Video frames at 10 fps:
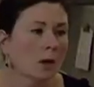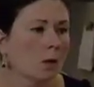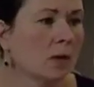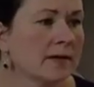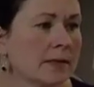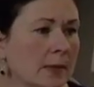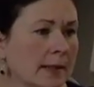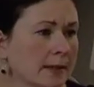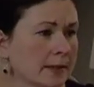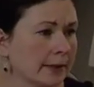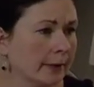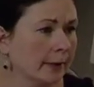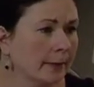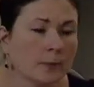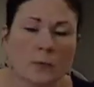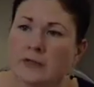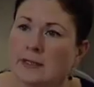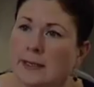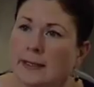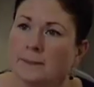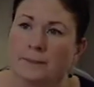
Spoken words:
Well, I'll see what I can do. What's the name?